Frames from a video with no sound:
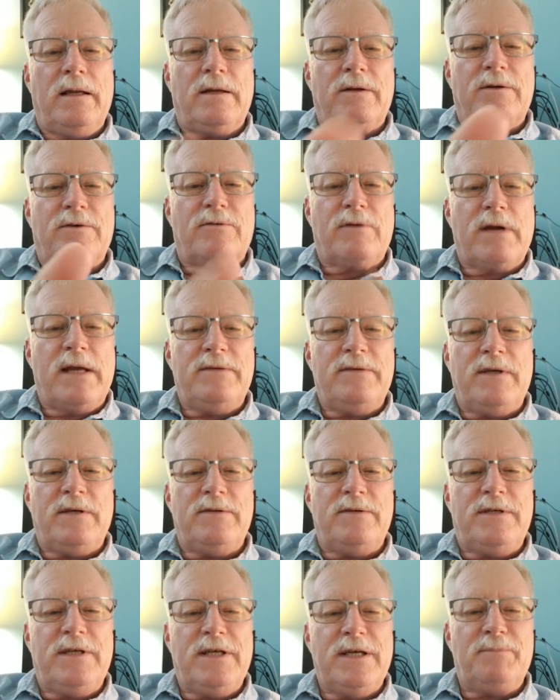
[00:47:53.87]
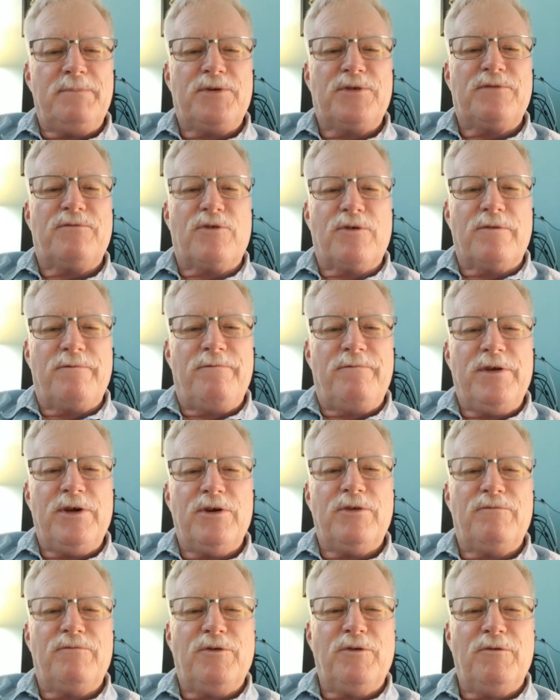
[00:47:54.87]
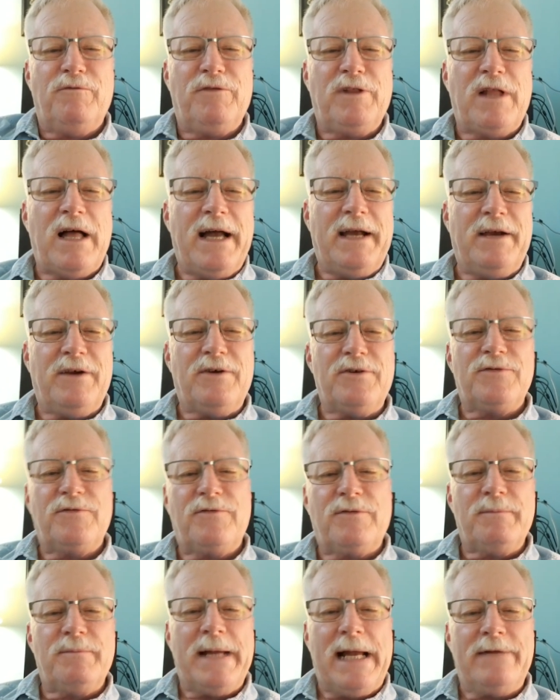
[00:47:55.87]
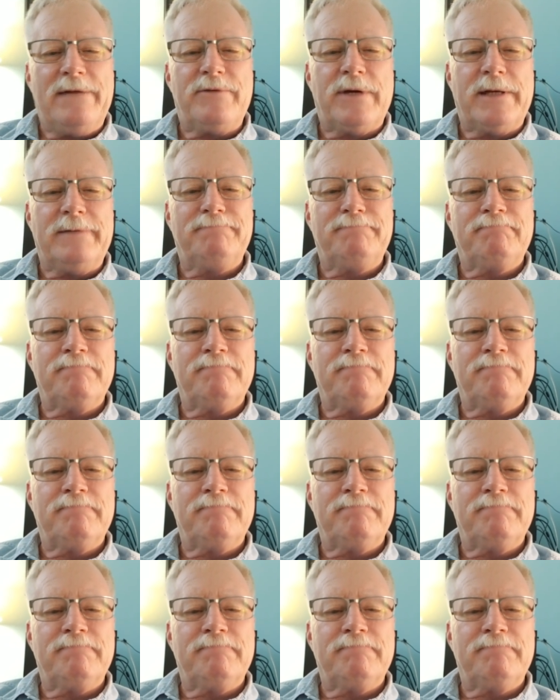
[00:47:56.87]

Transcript: Crazy tips for fearful flyers from Patrick.